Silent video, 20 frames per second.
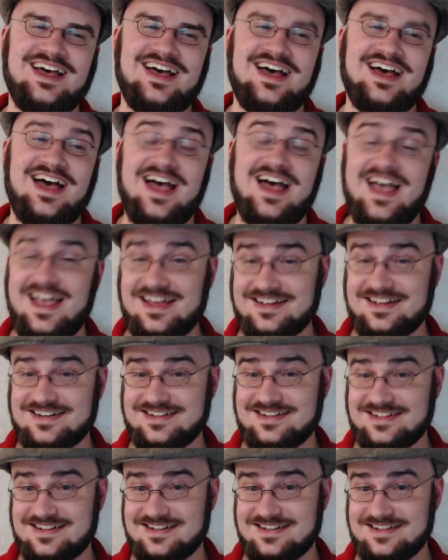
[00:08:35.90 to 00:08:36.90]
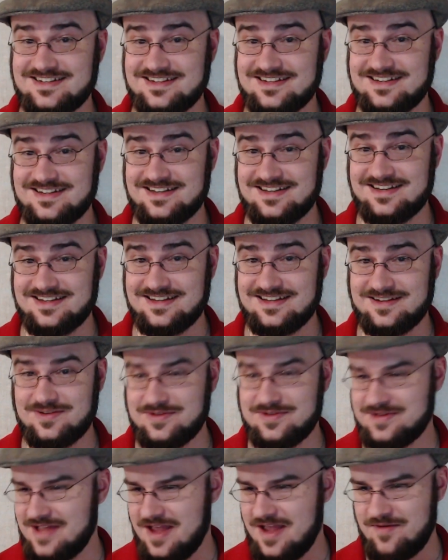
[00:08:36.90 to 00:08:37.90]
and
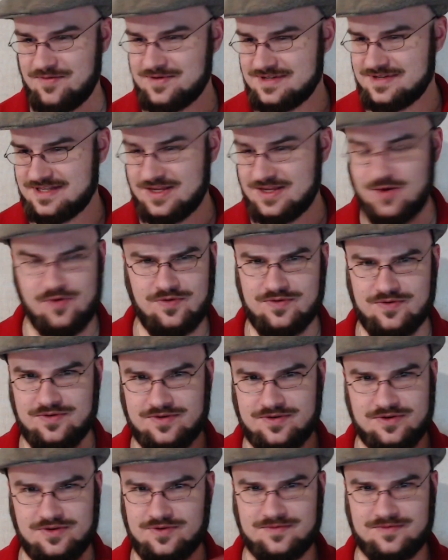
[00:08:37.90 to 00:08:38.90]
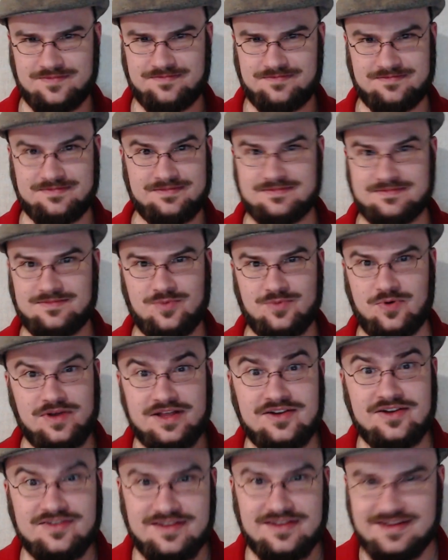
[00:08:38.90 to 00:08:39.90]
everyone's thinking, well,
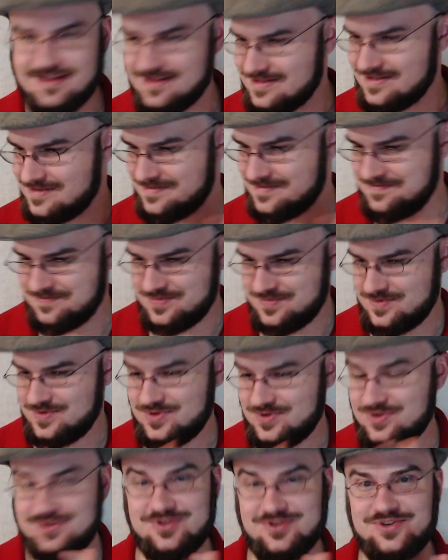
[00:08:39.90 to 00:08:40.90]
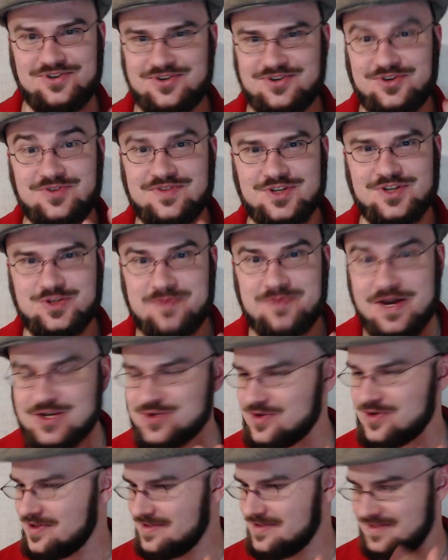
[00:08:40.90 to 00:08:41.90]
clearly you're the
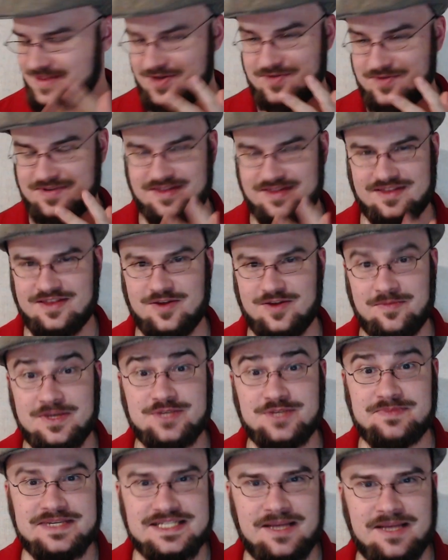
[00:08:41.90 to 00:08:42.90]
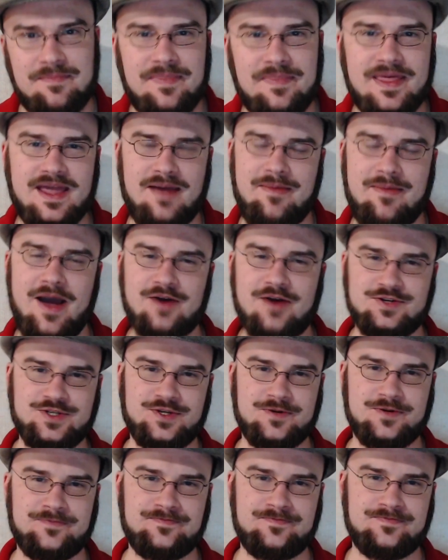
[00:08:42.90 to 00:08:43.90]
special. There must be something about
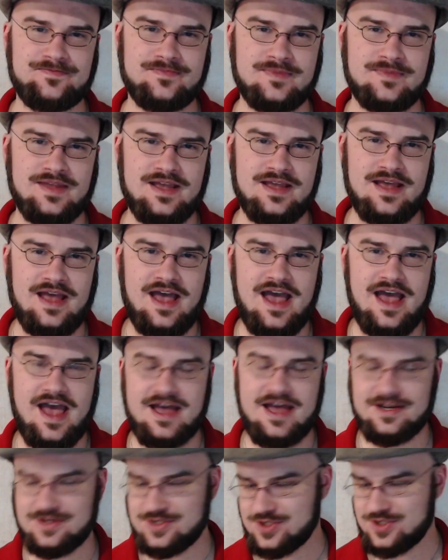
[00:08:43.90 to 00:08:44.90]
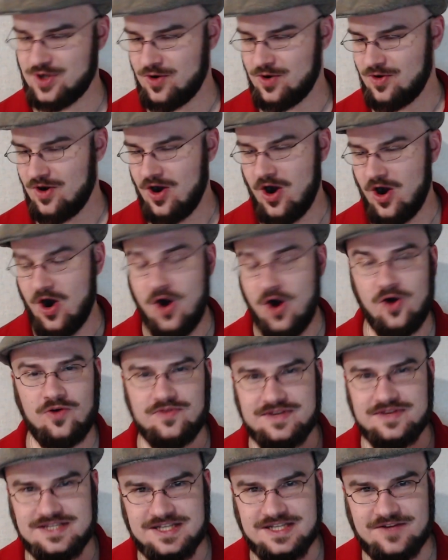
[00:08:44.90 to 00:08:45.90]
you, and so all
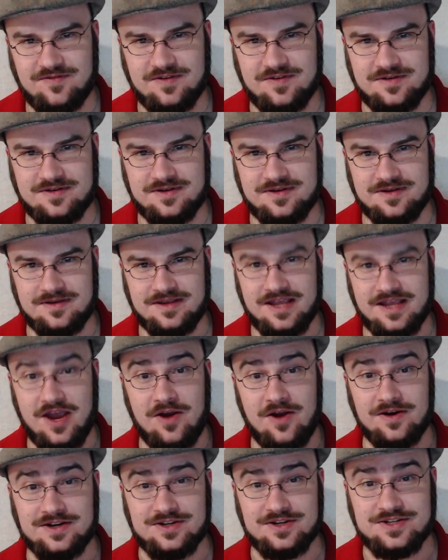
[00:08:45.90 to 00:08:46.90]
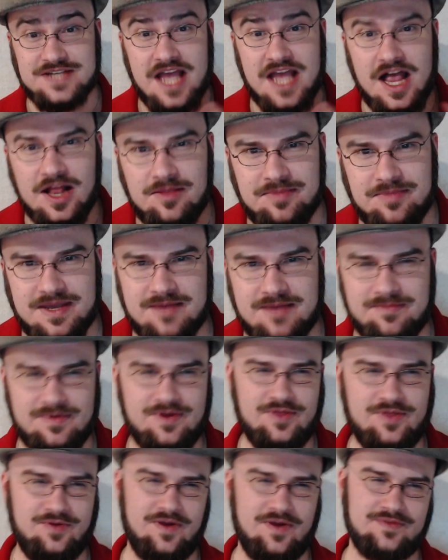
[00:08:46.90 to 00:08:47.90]
these different characters help him
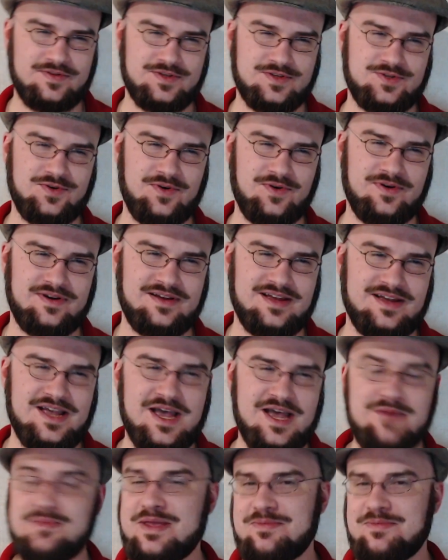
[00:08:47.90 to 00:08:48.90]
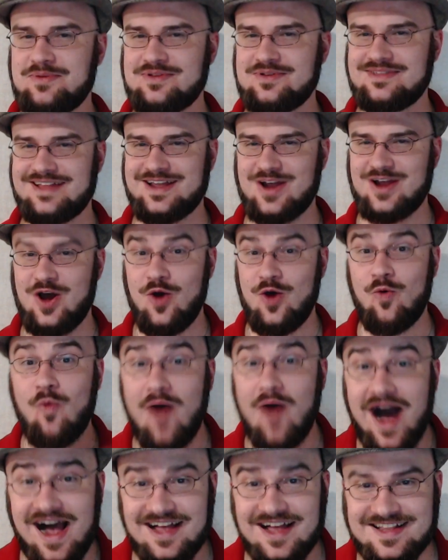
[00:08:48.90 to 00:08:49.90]
throughout the story. People like
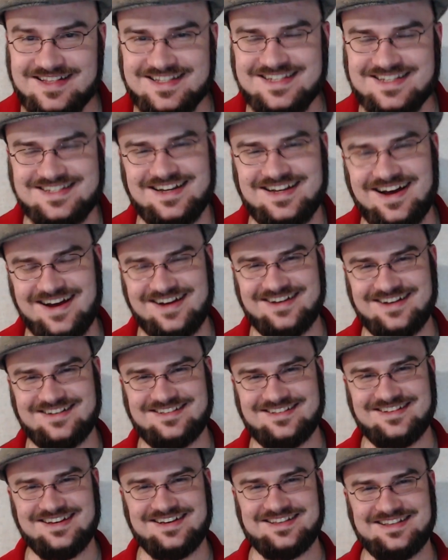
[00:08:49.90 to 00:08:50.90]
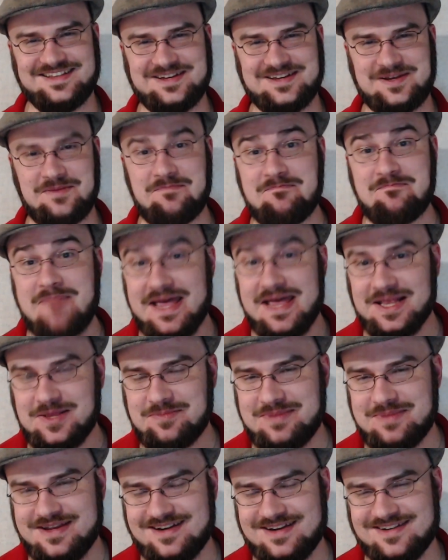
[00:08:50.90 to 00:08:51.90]
Wild Style, like
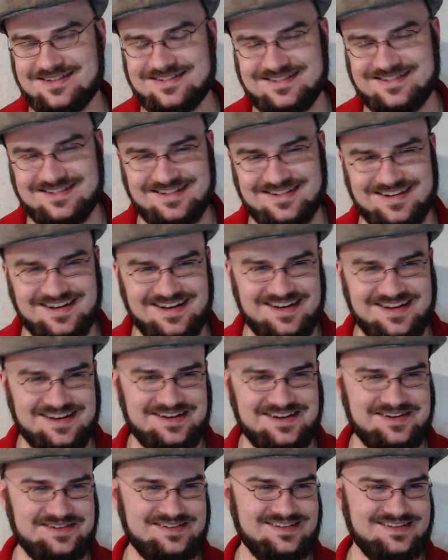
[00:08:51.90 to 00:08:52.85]
Metalbeard, or